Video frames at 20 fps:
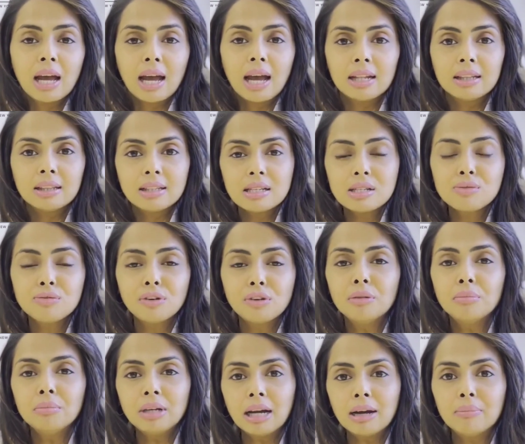And this
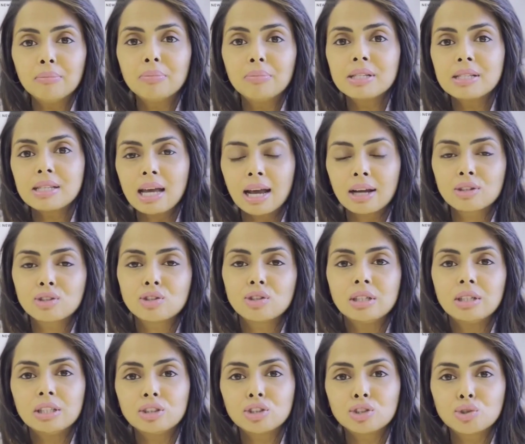firm lump is
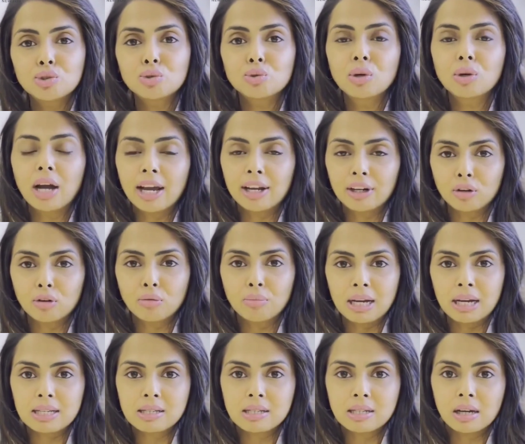actually the true
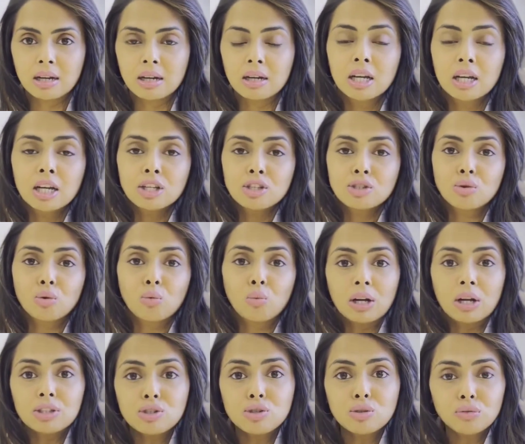gynecomastia. So
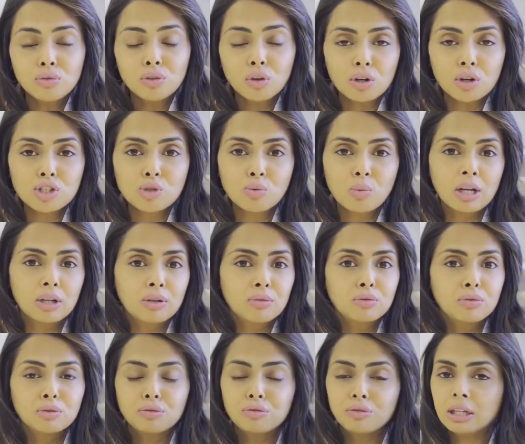once you've lost weight,
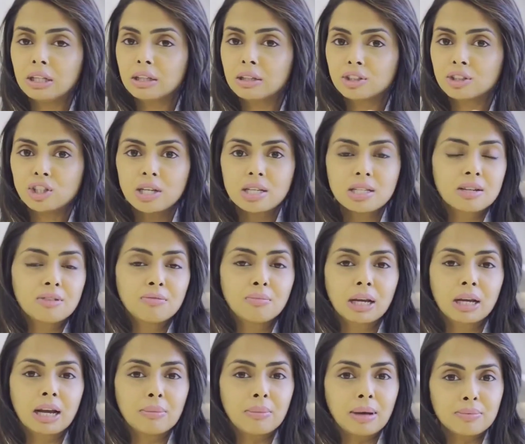if you feel the chest have
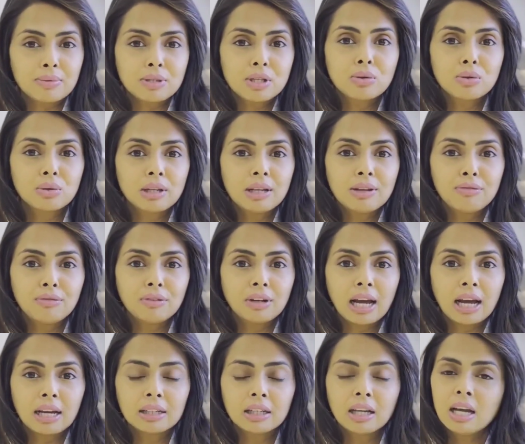become absolutely
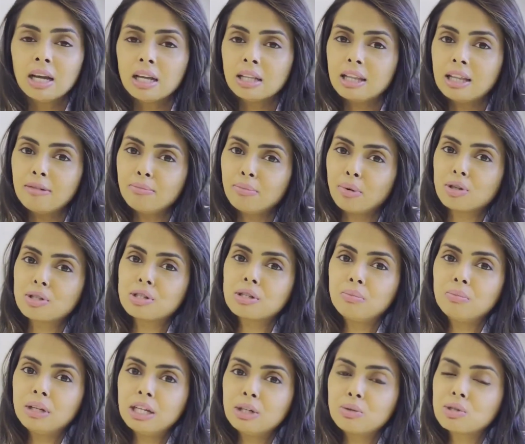flat, then
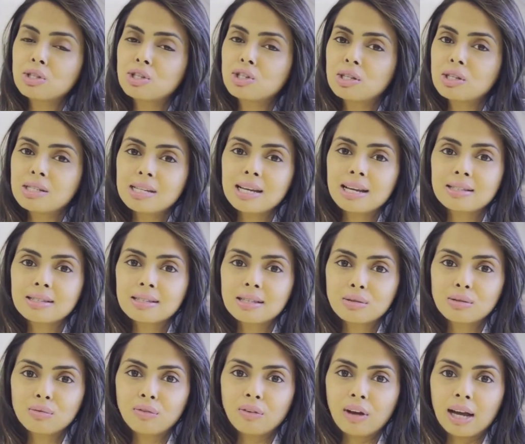possibly it was just
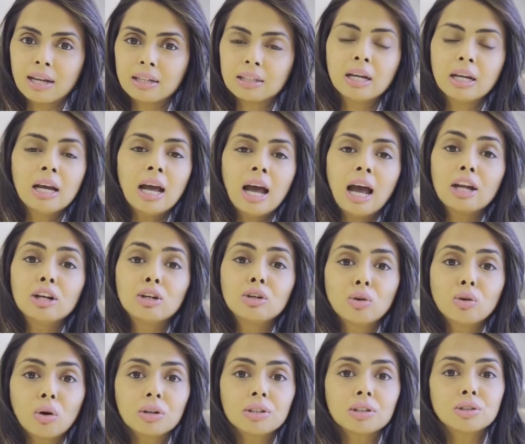excess fat and
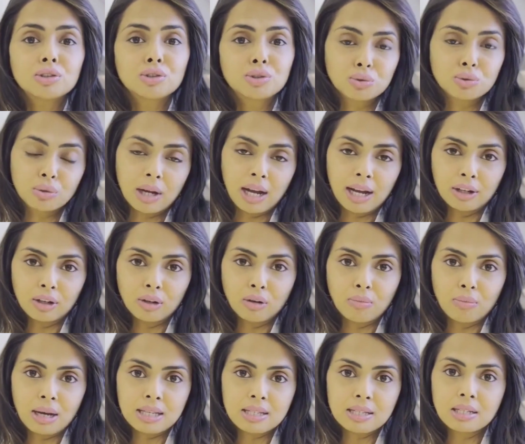not a true
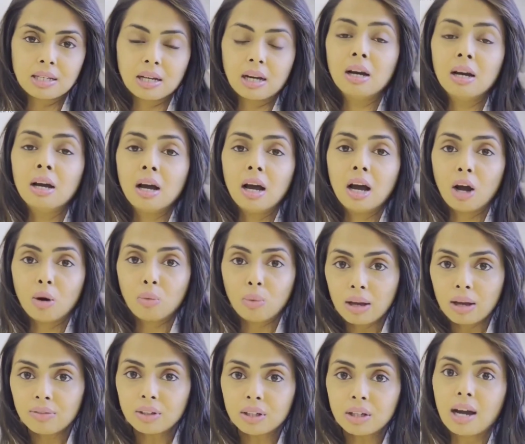gynecomastia.
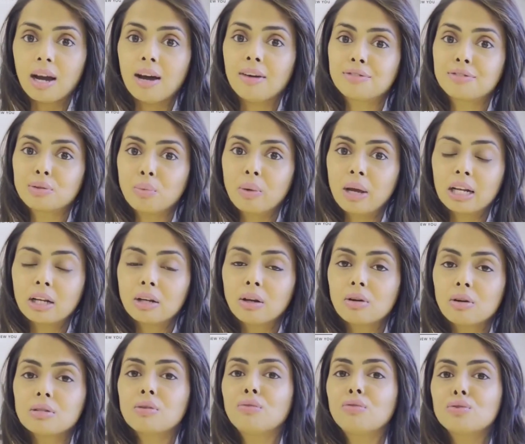However, after weight
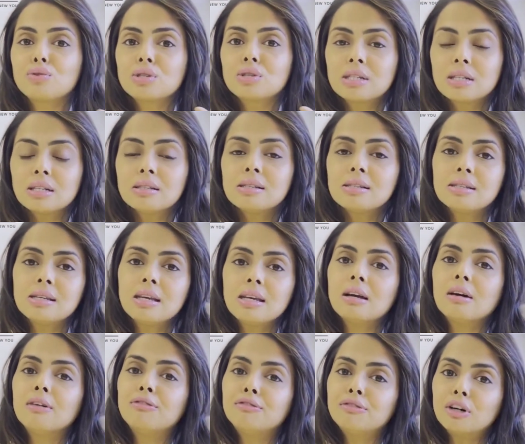loss, if you still
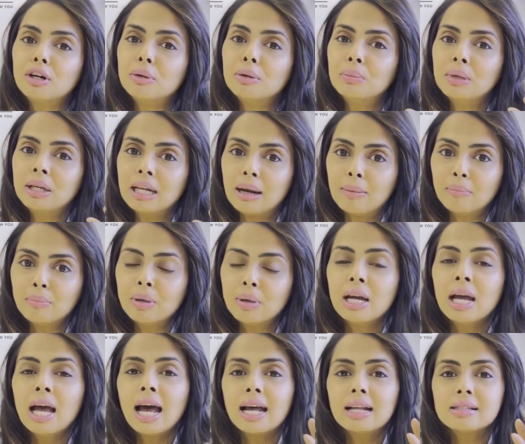see a firm lump
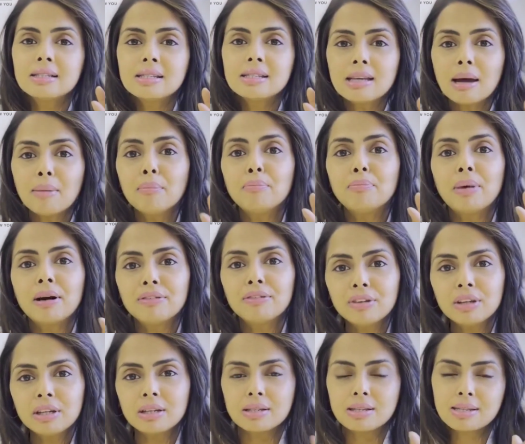and some
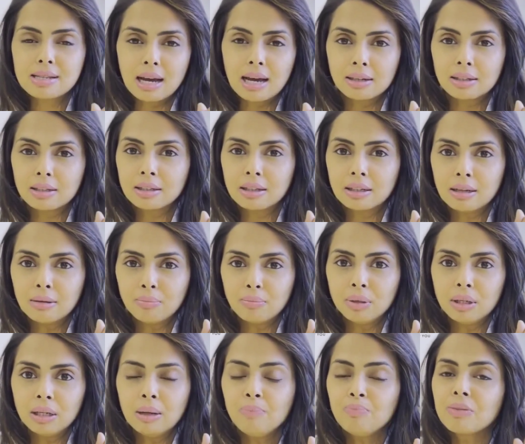puffiness under the
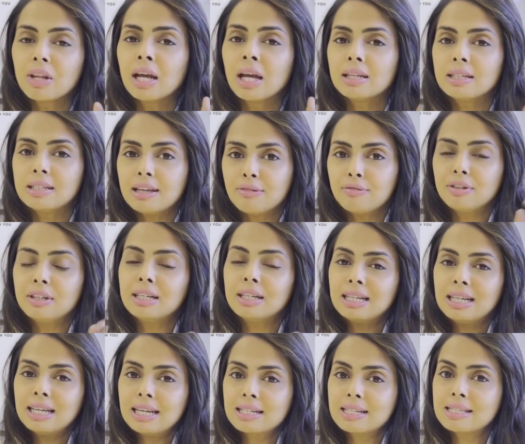nipple,
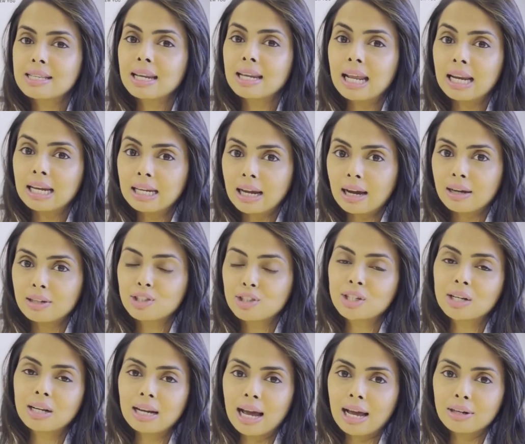definitely it is an
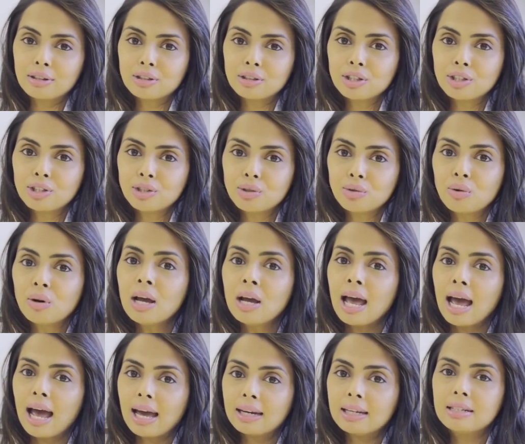enlarged gland tissue
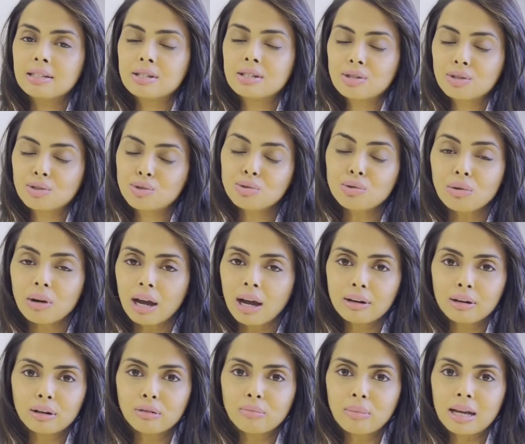and it is a true
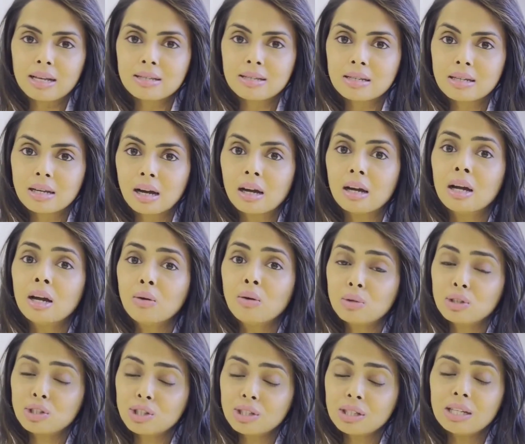gynecomastia
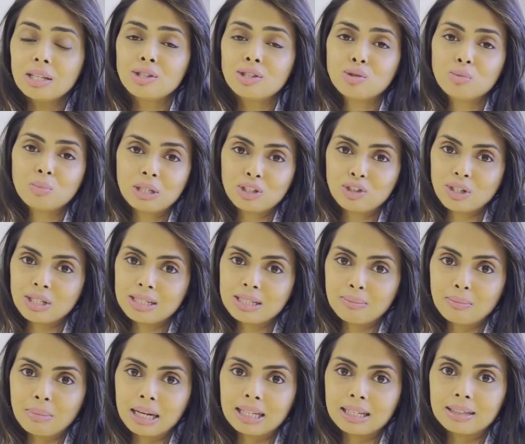which needs to be
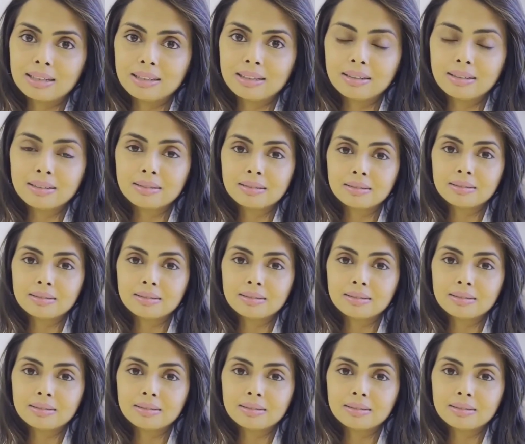treated medically.